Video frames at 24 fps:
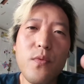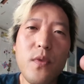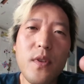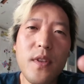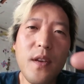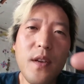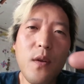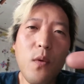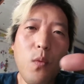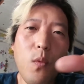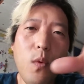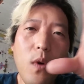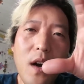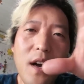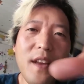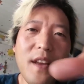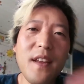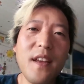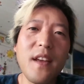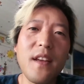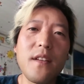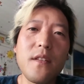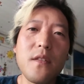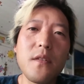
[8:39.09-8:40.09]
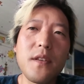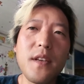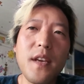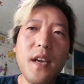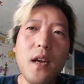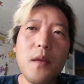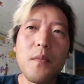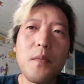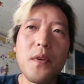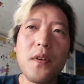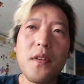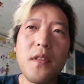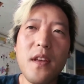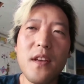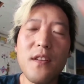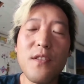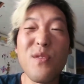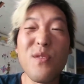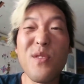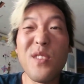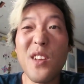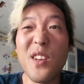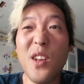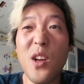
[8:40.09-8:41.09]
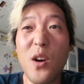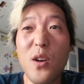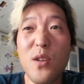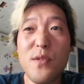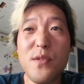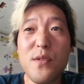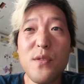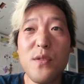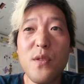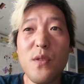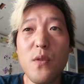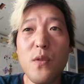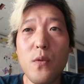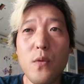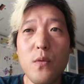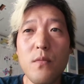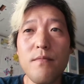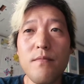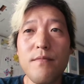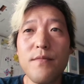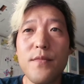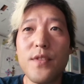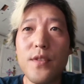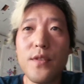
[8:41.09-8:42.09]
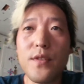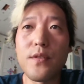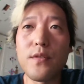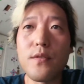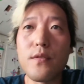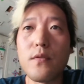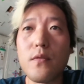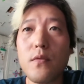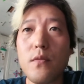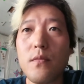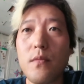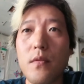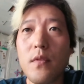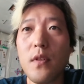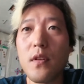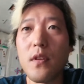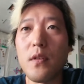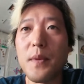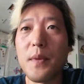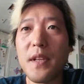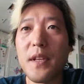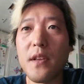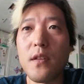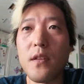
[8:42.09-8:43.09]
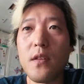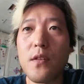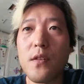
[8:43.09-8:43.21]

really a wide angle camera that you can also do a little bit